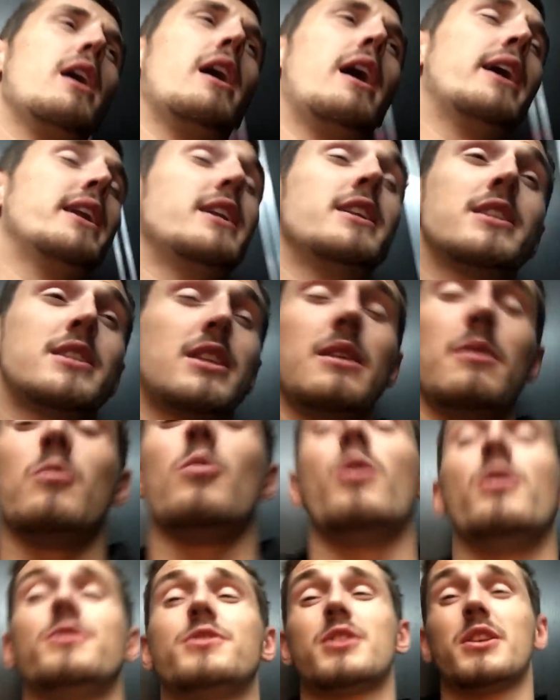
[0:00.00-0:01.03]
I didn't sleep
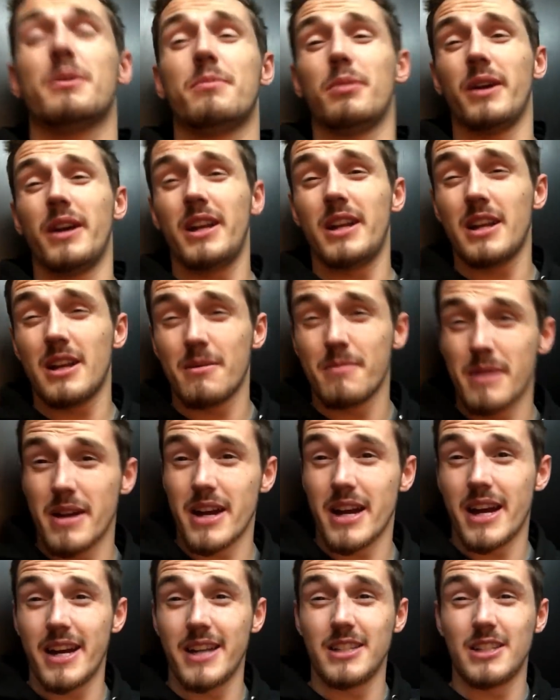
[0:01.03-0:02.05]
once on a plane and my
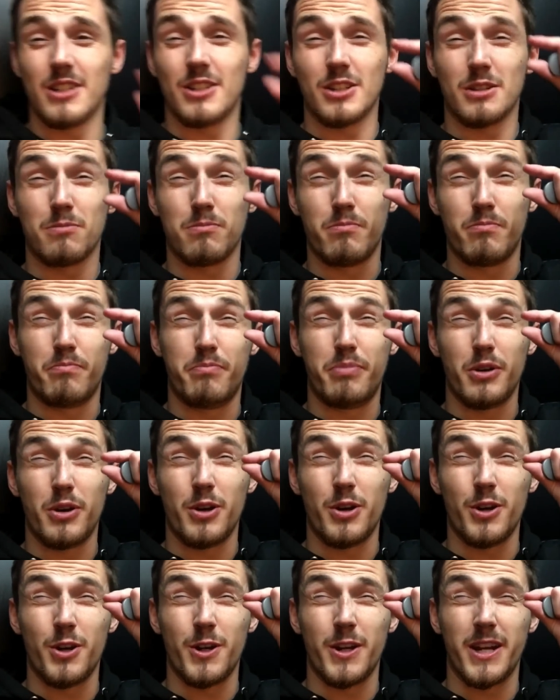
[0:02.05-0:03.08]
eyes are just
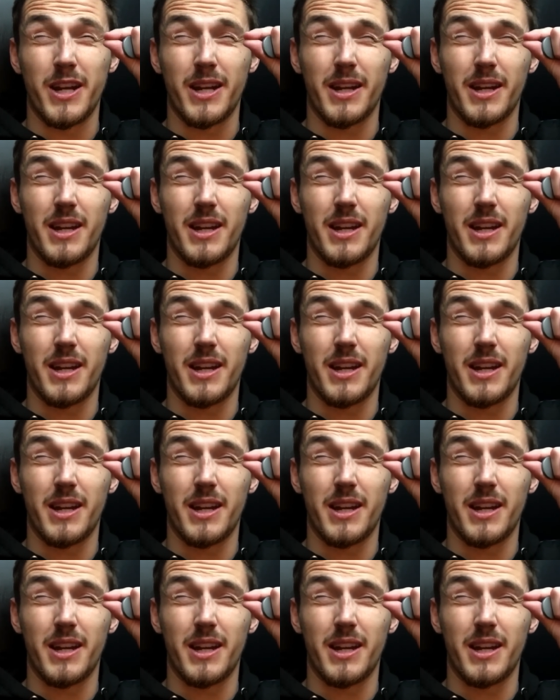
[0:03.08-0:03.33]
burning.